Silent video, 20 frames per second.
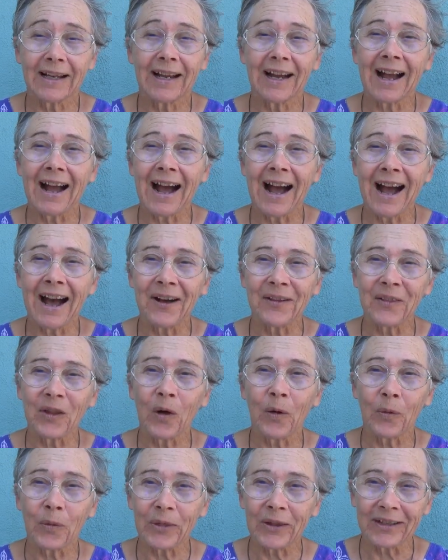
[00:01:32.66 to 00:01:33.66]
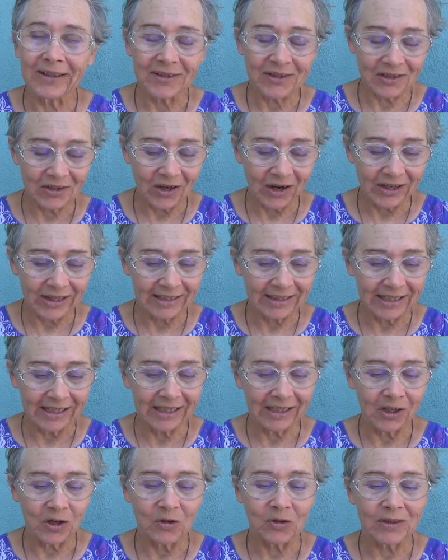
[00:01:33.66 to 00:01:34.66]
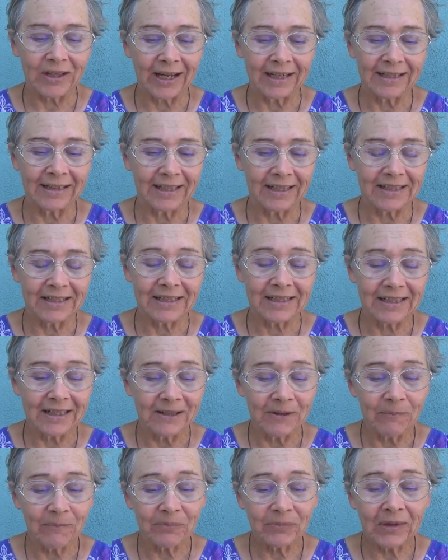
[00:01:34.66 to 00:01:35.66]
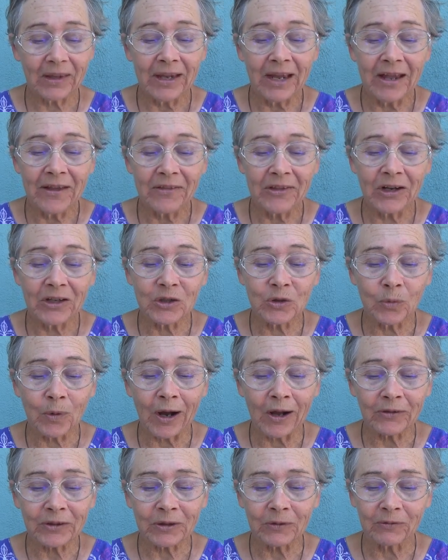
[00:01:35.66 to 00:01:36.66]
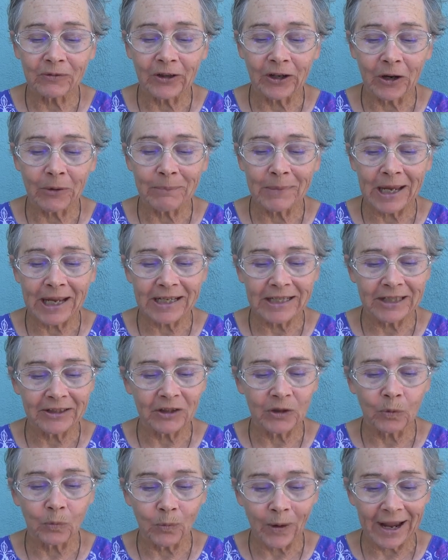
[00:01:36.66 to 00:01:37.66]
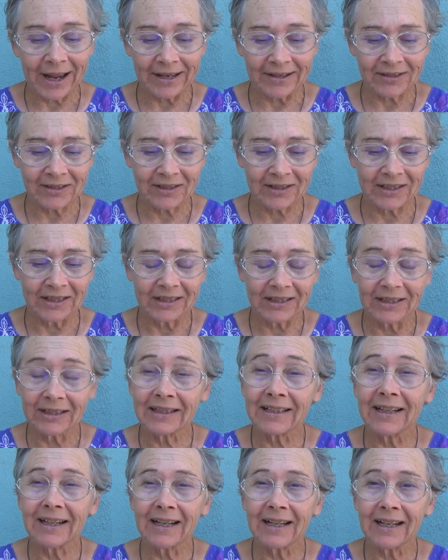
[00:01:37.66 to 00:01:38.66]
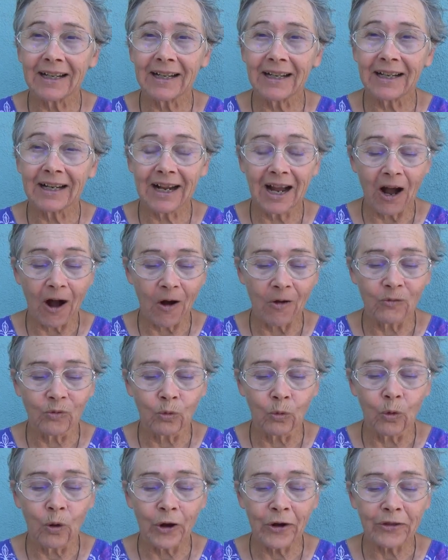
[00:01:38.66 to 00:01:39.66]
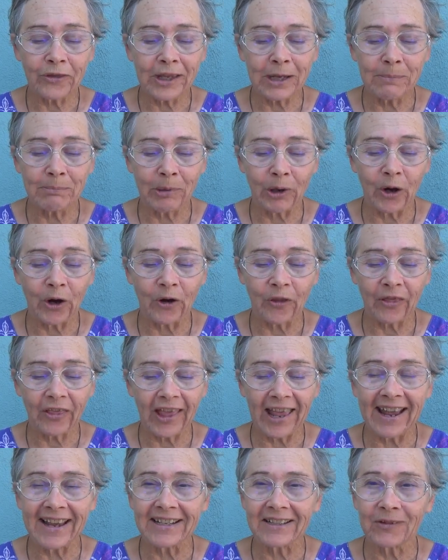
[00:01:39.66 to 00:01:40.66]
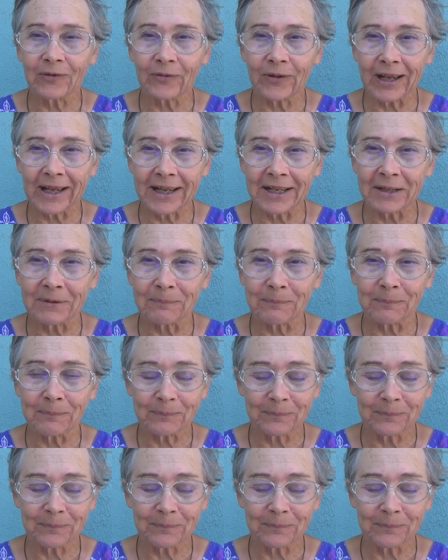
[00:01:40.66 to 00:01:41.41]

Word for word: how the whole thing started. It goes like this. There dwelt a fair maid in the West of worthy birth and fame,